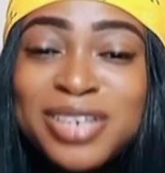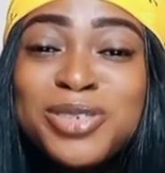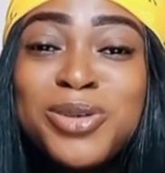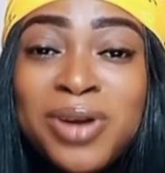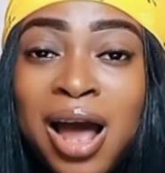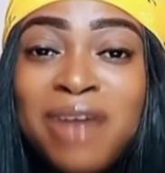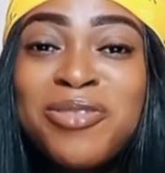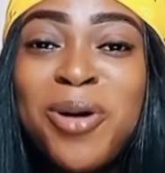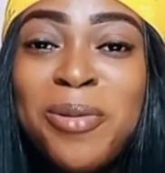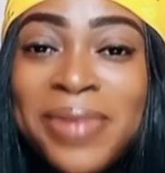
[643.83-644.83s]
don't have
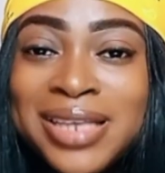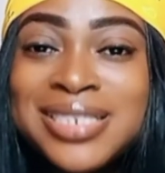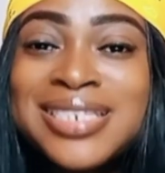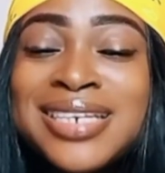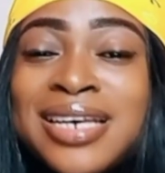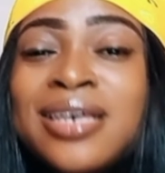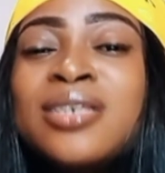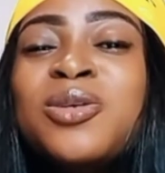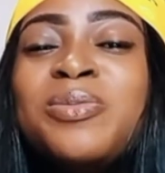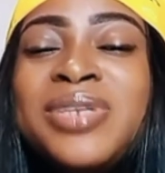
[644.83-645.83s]
comments,
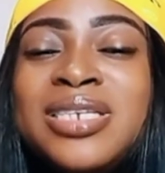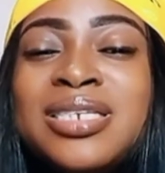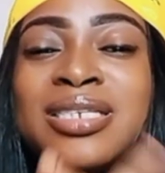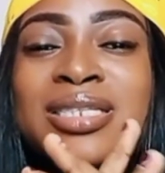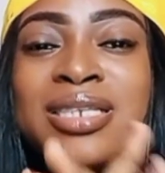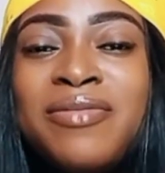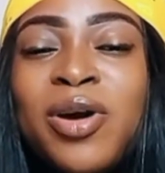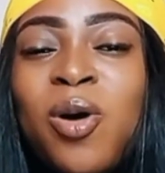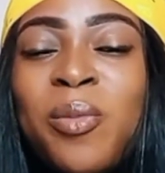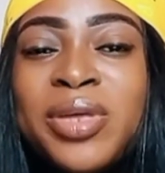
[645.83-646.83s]
so please leave a
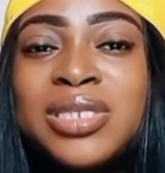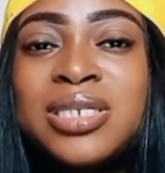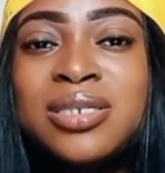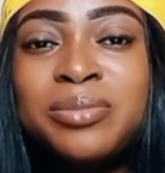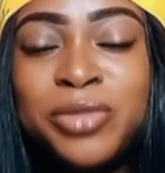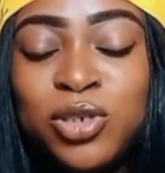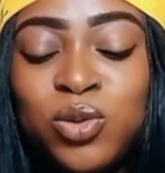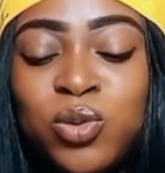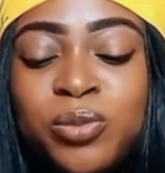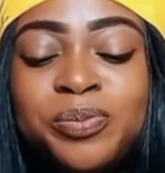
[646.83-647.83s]
comment
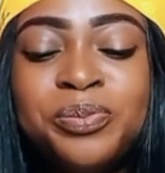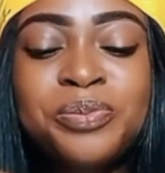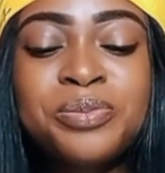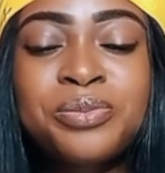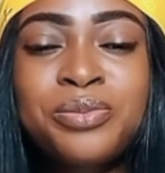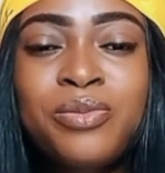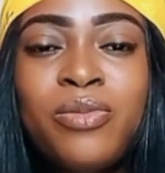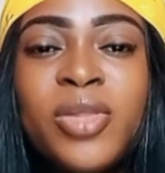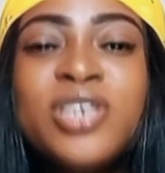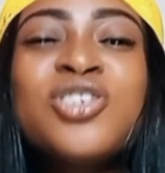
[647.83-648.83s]
below.
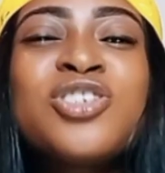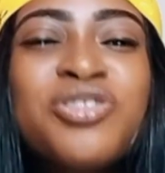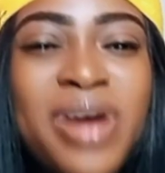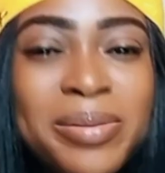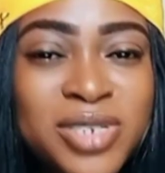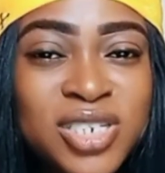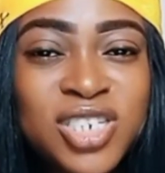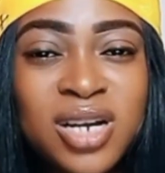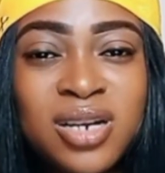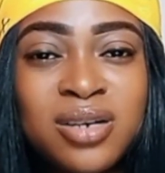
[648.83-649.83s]
Subscribe to this
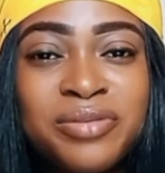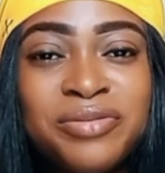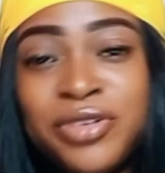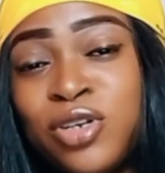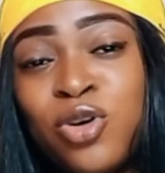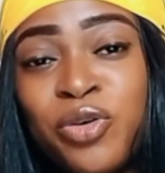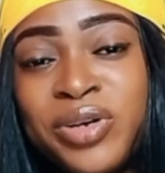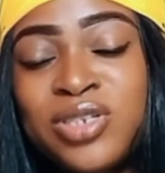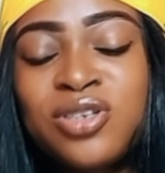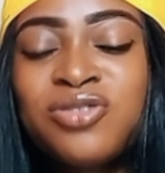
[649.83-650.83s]
channel if you're not
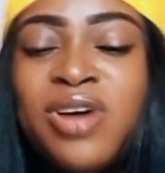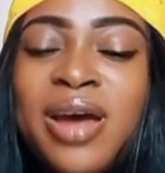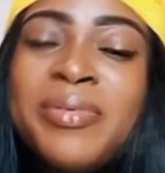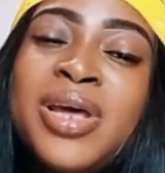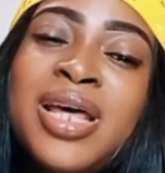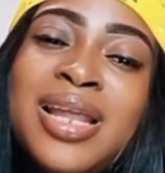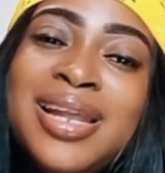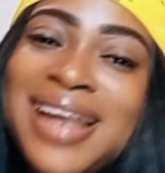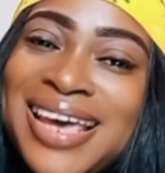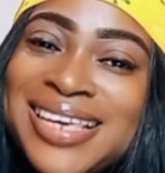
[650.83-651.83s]
already subscribed.
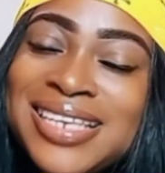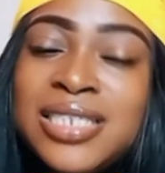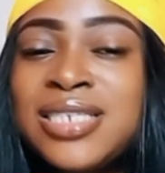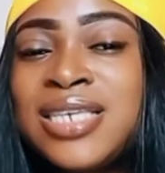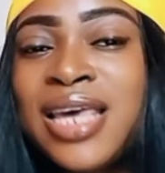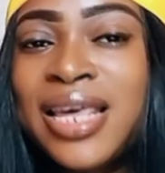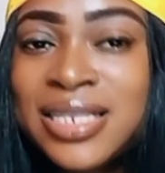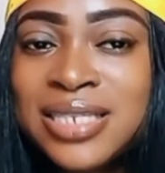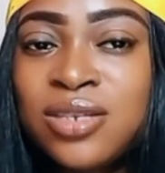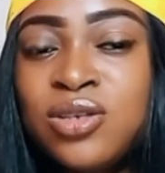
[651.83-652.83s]
Like it, hit
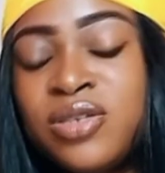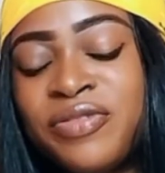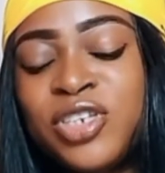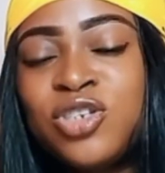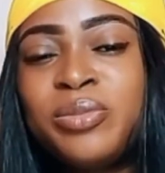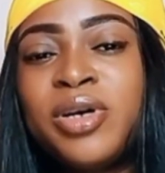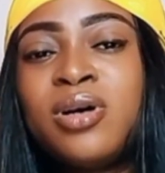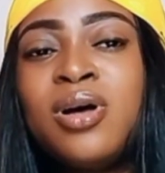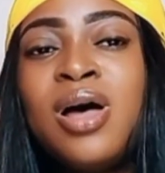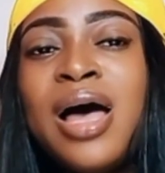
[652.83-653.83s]
the notification
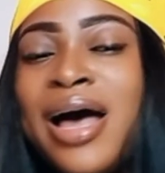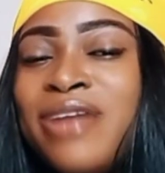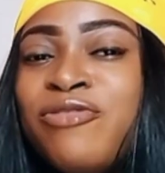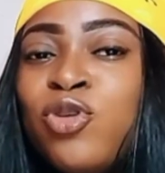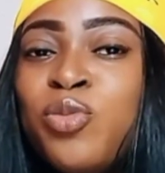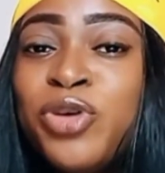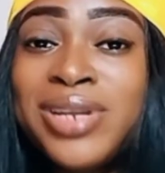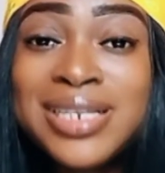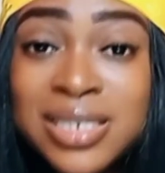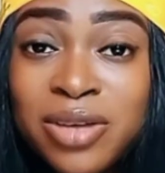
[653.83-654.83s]
bell, and follow me on
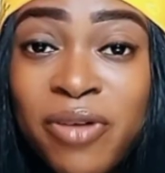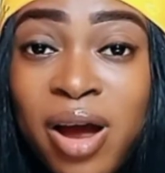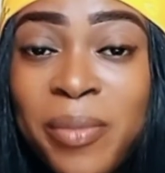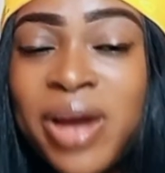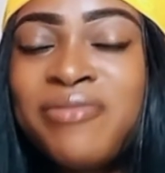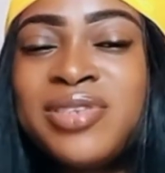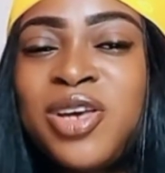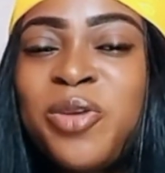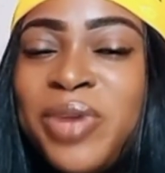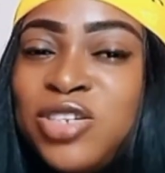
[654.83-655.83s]
Instagram at
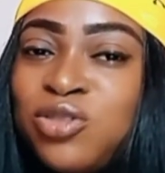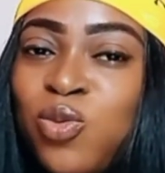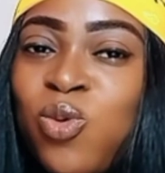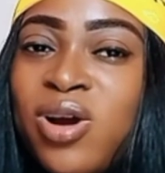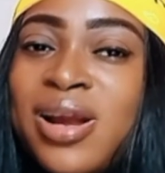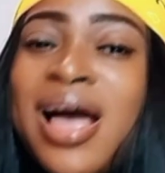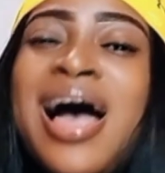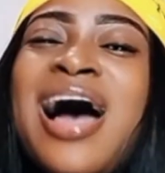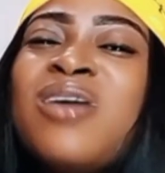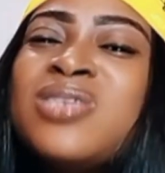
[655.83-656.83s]
Fisayo Patrick one.
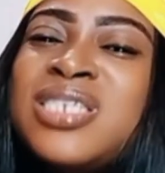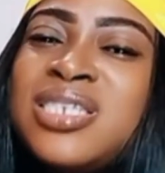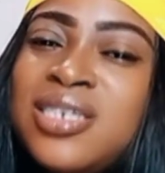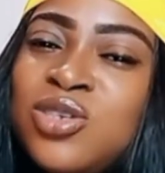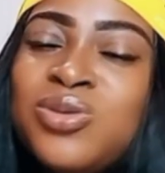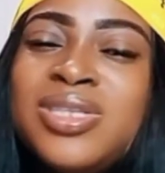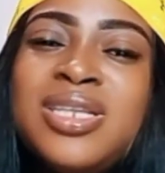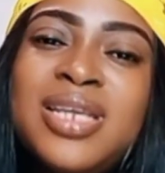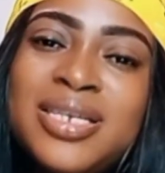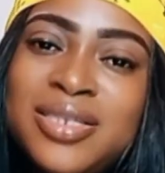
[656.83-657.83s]
I'll see you in
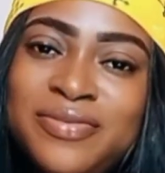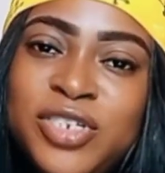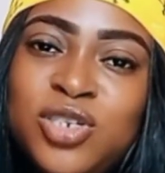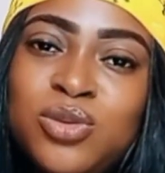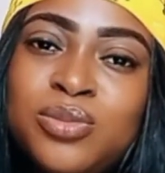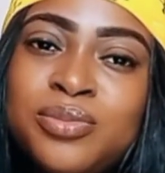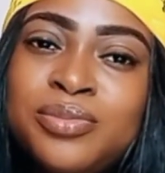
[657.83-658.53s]
the next video.